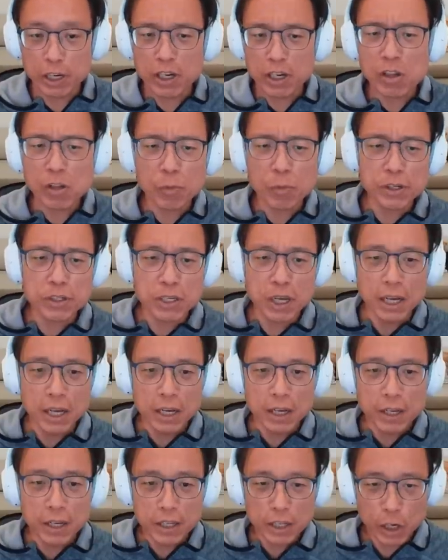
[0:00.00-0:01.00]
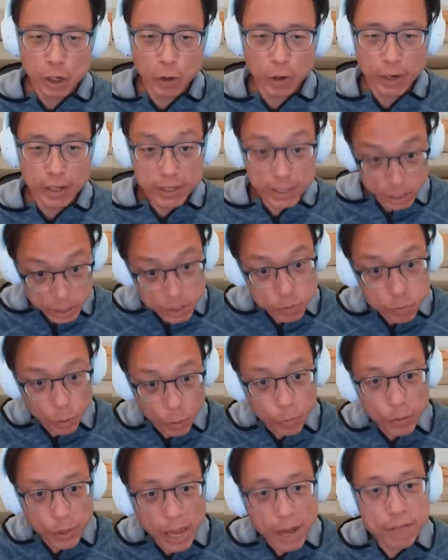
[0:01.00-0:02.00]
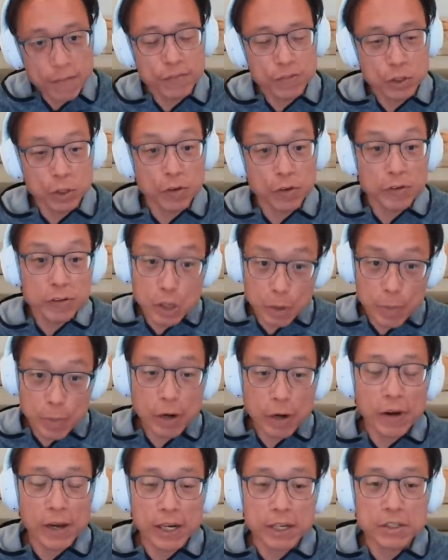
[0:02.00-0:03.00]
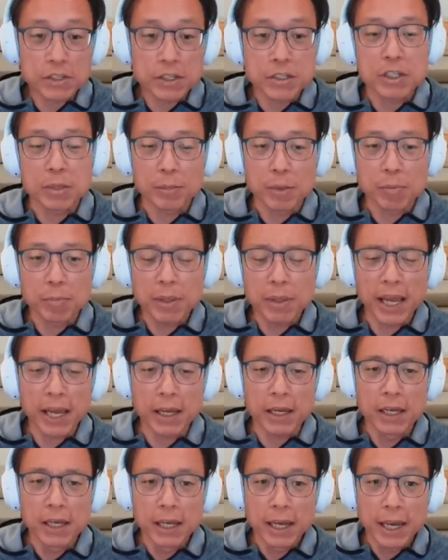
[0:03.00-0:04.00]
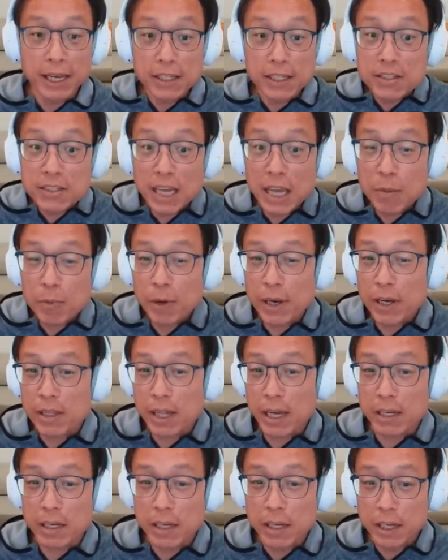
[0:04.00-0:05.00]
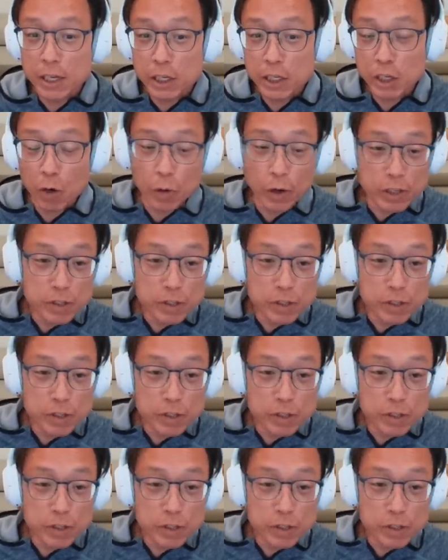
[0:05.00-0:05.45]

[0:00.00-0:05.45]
In other words, you know, this is where we have sort of a democratic system in play. In the same way that, you know,